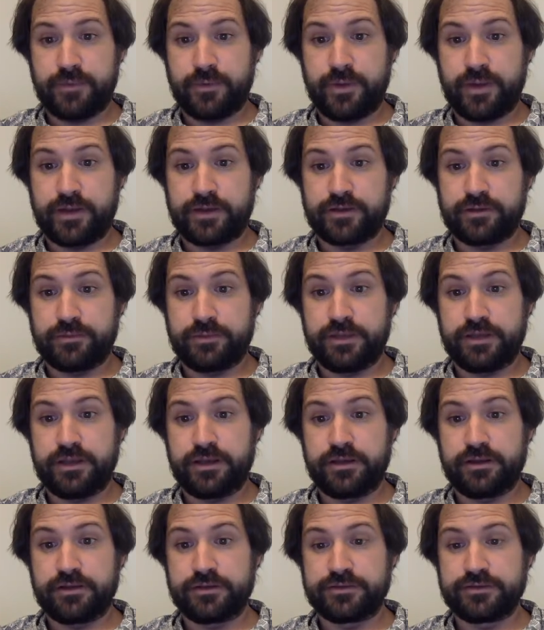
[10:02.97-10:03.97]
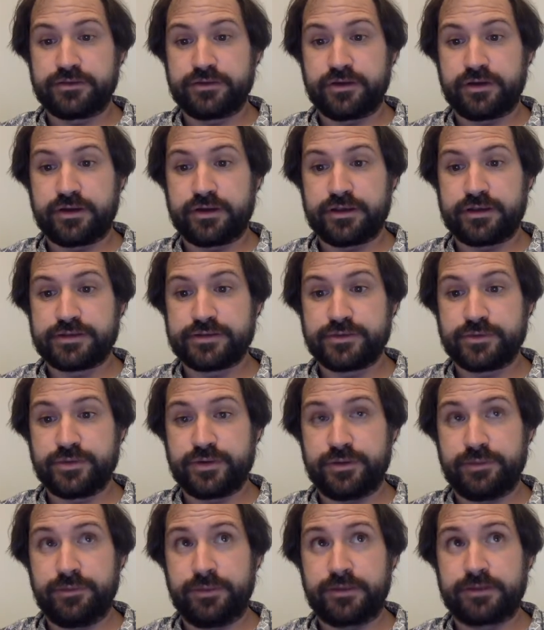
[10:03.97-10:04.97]
granular media, is not history
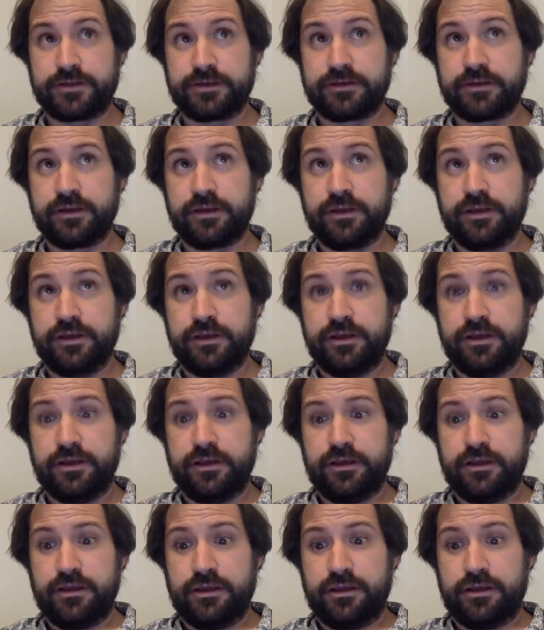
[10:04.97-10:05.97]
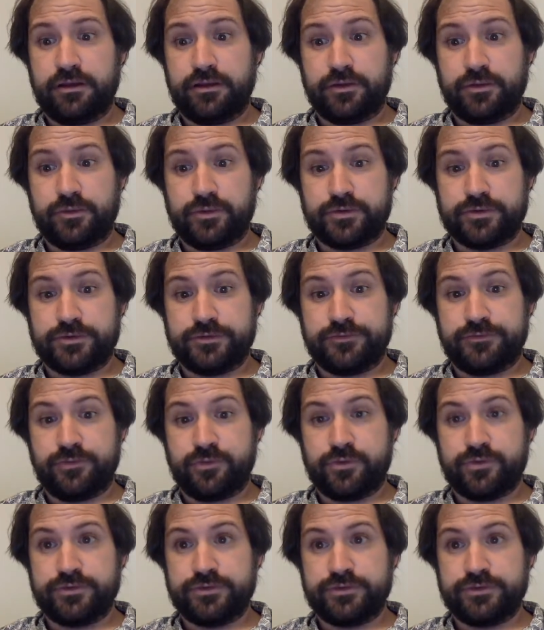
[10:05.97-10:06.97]
dependent. In other words, the
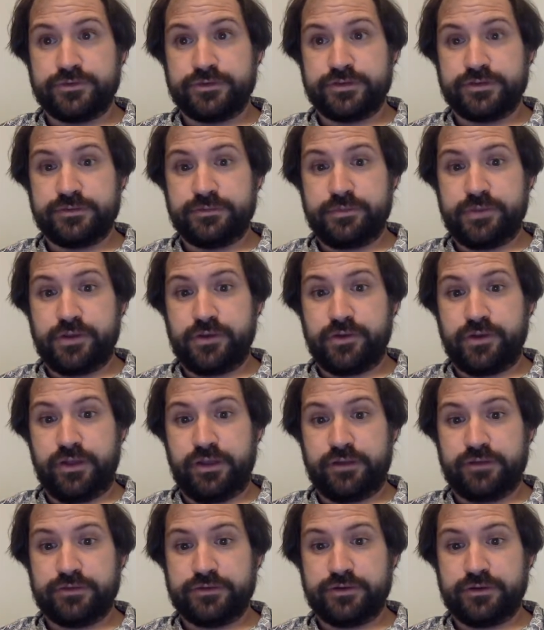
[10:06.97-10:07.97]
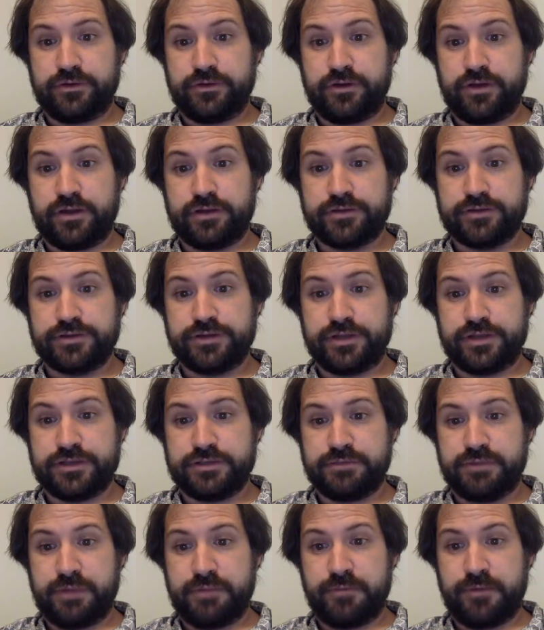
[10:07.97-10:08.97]
forces experienced are not
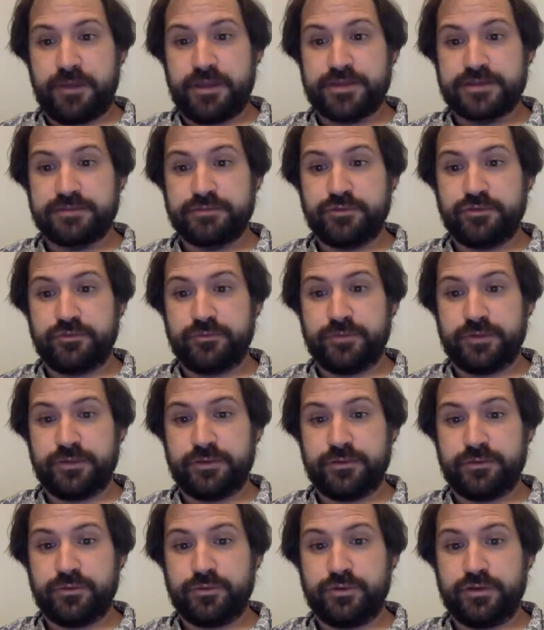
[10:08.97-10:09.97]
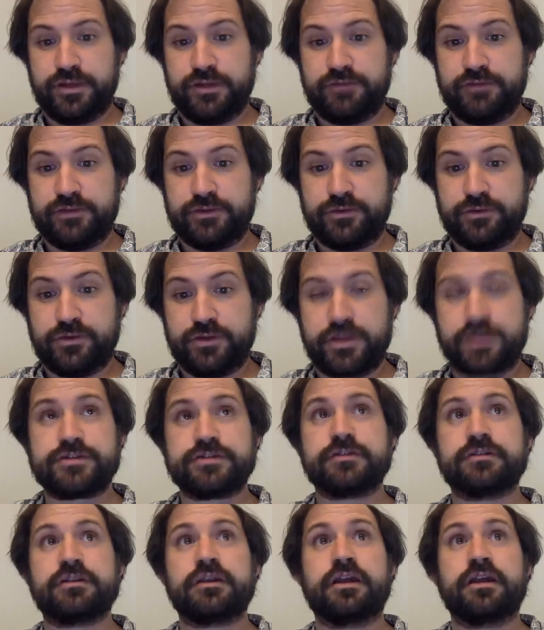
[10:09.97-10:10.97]
changed by past movement through a given
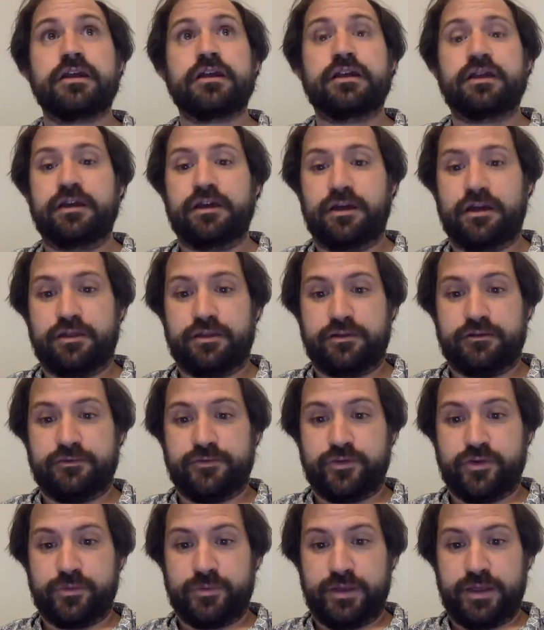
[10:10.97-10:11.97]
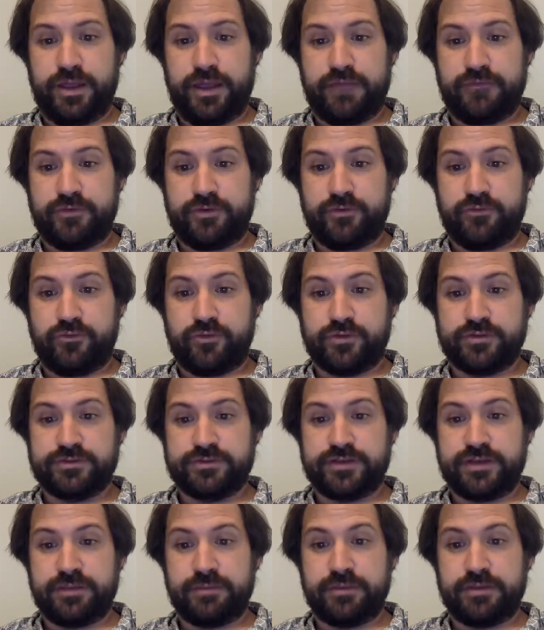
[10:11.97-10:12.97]
location. Therefore, behavior of one
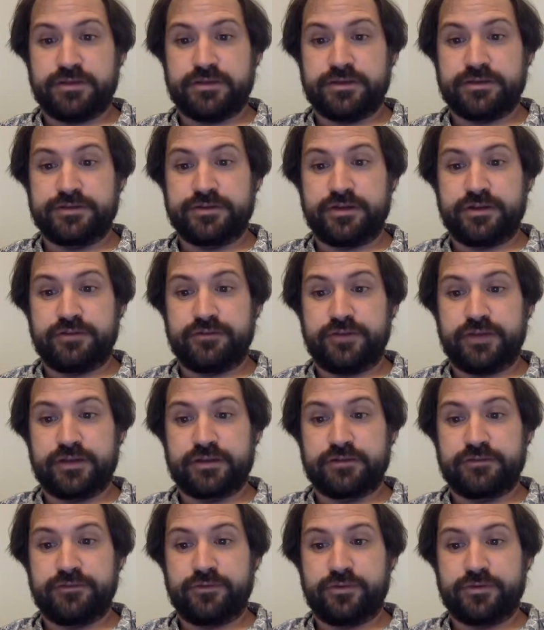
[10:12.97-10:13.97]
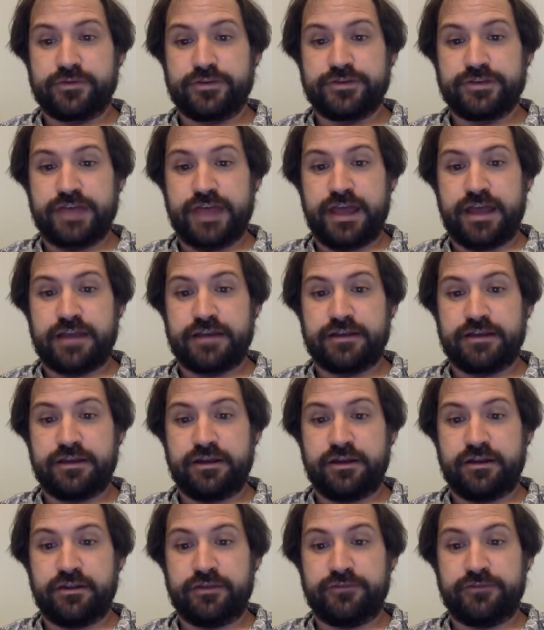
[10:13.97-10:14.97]
segment does not affect the forces acting
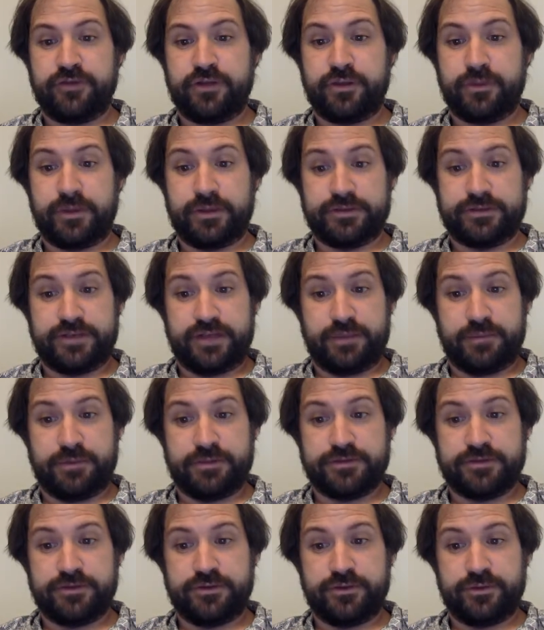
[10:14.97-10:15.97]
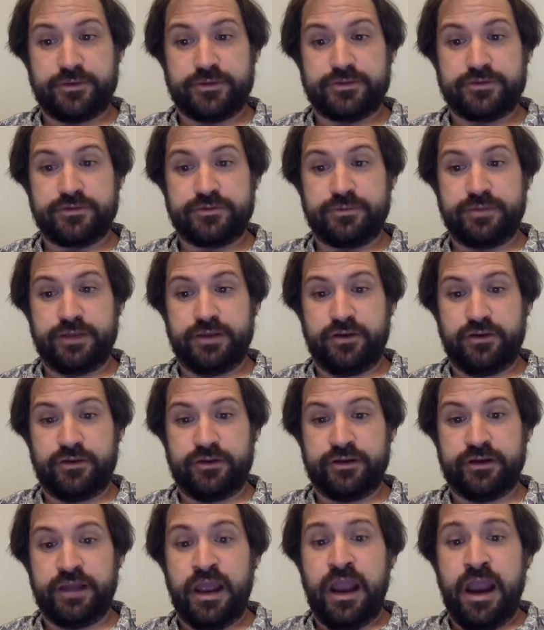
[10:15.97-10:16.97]
on the following segments, although it should be noted